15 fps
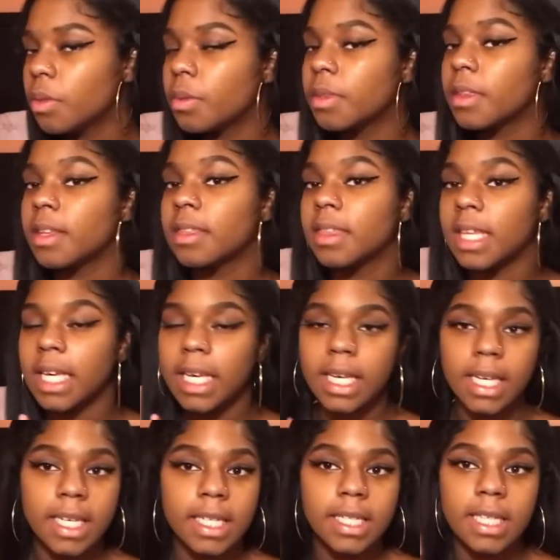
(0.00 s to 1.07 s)
the thing
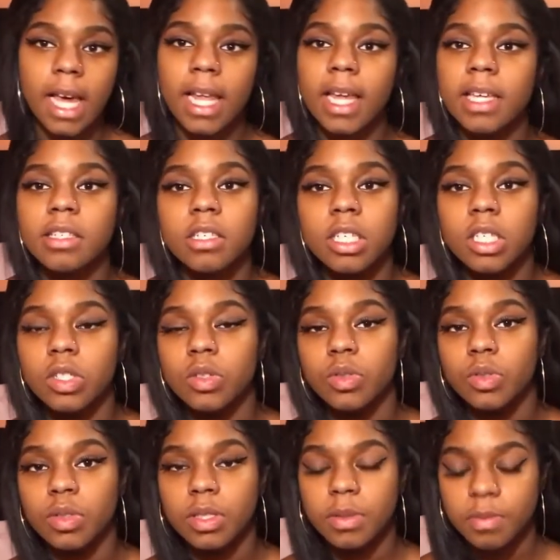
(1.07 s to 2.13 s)
is, I like to
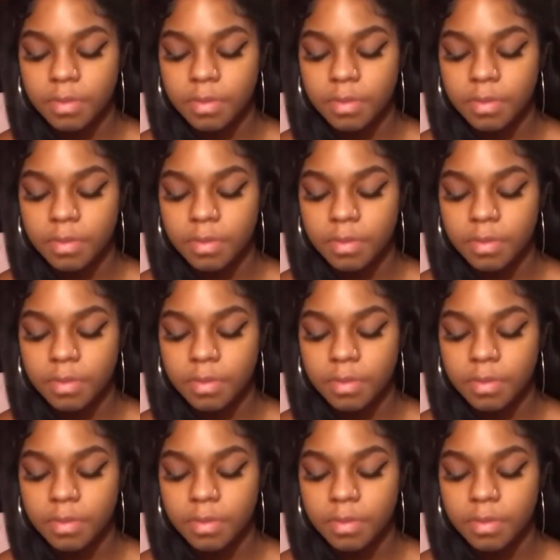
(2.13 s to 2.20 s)
use